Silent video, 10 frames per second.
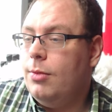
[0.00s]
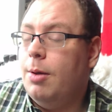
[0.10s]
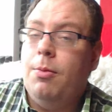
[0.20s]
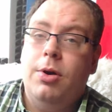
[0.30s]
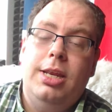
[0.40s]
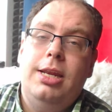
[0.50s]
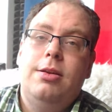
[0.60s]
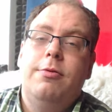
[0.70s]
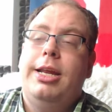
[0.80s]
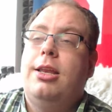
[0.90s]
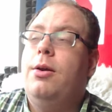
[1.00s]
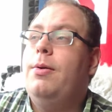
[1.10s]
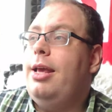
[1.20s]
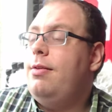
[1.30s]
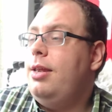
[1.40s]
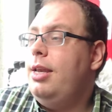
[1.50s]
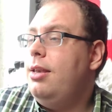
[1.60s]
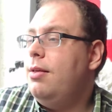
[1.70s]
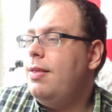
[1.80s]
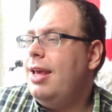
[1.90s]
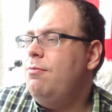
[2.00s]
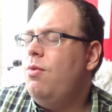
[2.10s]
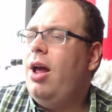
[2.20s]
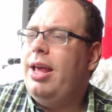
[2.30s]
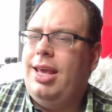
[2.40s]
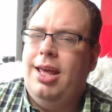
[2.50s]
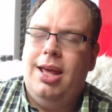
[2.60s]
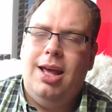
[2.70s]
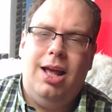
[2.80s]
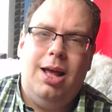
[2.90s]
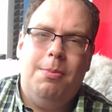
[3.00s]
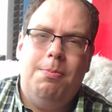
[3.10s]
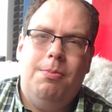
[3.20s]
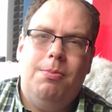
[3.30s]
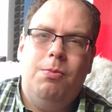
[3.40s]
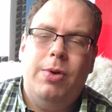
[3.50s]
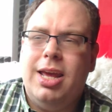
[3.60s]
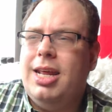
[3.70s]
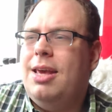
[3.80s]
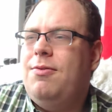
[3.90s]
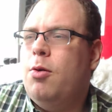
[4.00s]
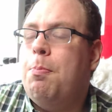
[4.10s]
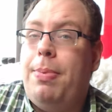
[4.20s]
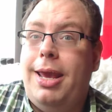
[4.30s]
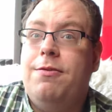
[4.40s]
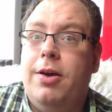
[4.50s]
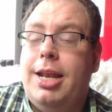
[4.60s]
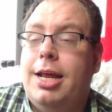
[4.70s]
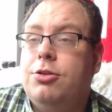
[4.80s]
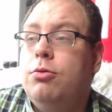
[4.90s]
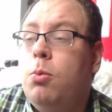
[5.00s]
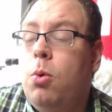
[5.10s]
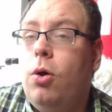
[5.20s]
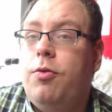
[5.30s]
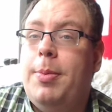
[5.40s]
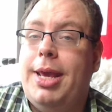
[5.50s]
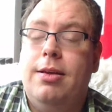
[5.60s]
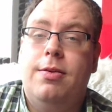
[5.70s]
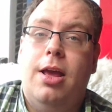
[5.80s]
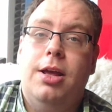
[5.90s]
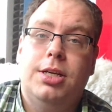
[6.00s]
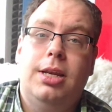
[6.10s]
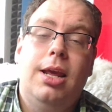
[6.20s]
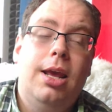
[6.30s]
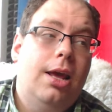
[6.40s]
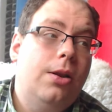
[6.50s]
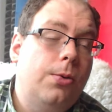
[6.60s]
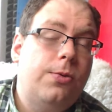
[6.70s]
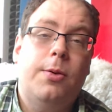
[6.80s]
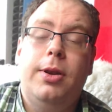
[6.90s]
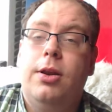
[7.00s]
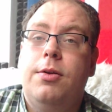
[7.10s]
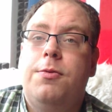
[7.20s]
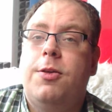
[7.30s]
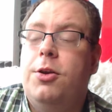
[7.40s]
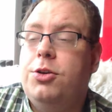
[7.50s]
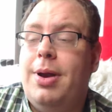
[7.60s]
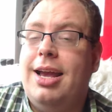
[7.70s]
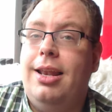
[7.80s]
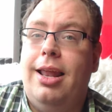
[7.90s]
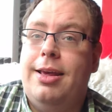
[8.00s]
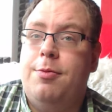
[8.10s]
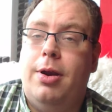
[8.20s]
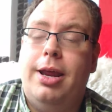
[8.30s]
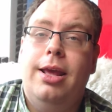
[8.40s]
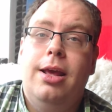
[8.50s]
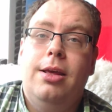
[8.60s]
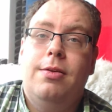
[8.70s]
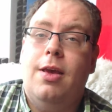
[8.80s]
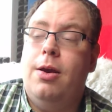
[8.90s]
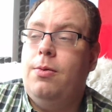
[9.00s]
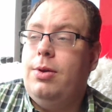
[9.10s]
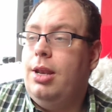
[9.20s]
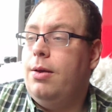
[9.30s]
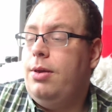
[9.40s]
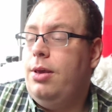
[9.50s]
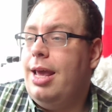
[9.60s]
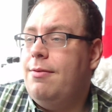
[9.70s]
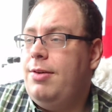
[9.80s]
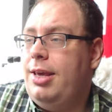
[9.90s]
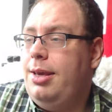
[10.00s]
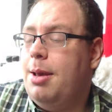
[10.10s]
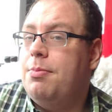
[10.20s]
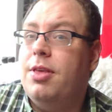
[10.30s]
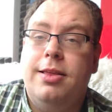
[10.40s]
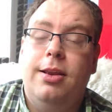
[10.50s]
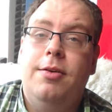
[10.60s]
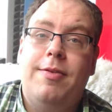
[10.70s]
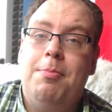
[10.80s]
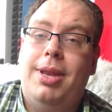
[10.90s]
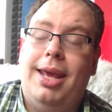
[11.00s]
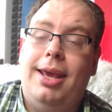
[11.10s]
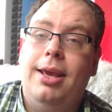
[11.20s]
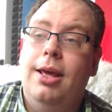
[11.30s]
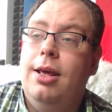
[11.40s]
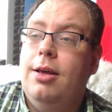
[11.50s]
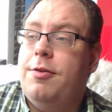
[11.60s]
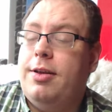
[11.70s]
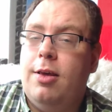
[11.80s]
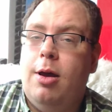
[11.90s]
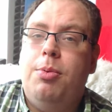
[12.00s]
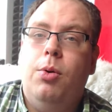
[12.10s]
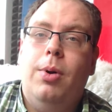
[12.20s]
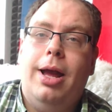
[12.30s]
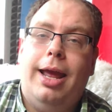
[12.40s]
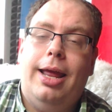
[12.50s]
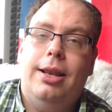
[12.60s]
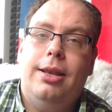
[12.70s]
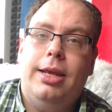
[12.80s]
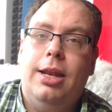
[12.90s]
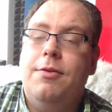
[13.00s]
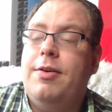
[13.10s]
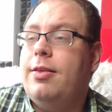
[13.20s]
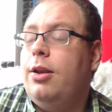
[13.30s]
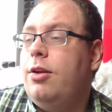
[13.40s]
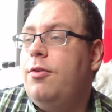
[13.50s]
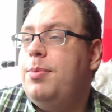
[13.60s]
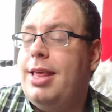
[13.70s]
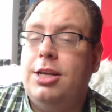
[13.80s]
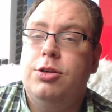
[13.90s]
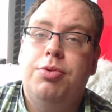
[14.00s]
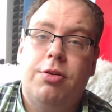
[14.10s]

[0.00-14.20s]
what you need to really do is you need to say, right, we're going to give you a big financial reward for being a surgeon, and also a lot of social acolytes, right? So, you know, you get the title of MD, for example, and, you know, there's a lot of potential